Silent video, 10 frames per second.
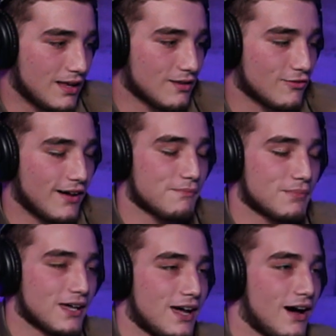I let the
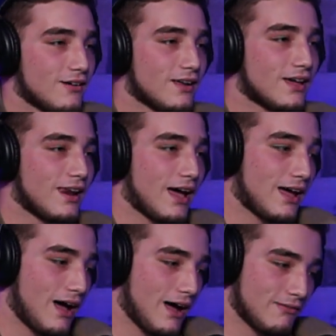fight play out, and
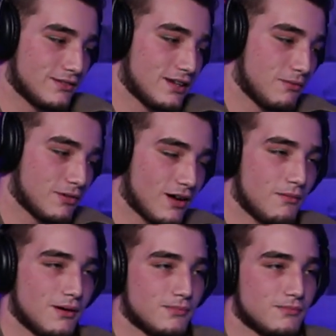I I was able to
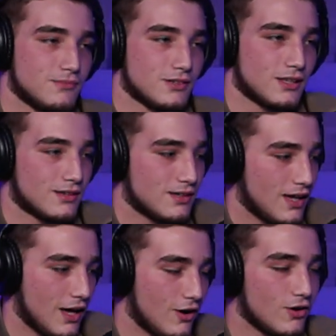come up with the
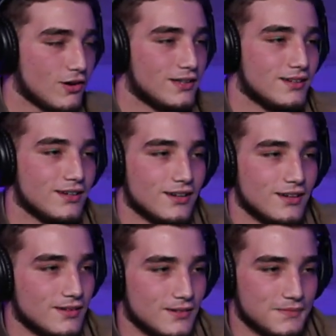TKO and.
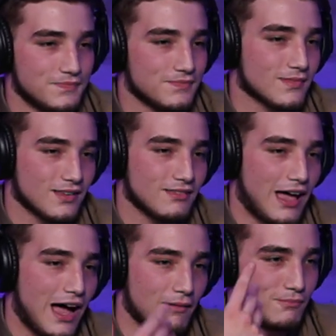
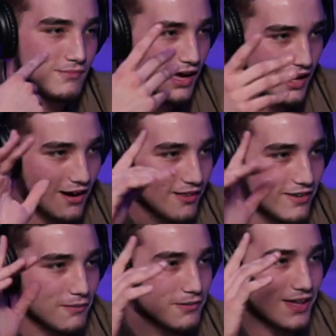I I got
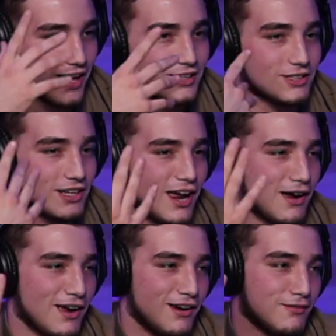on top of the cage and
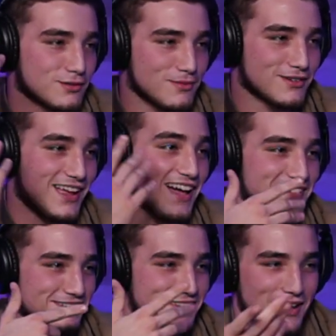I, I almost broke
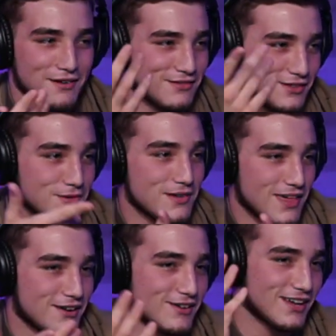down. You you were
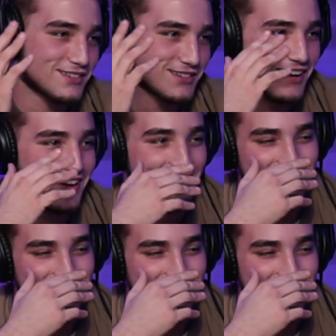there. Wait. You guys saw it.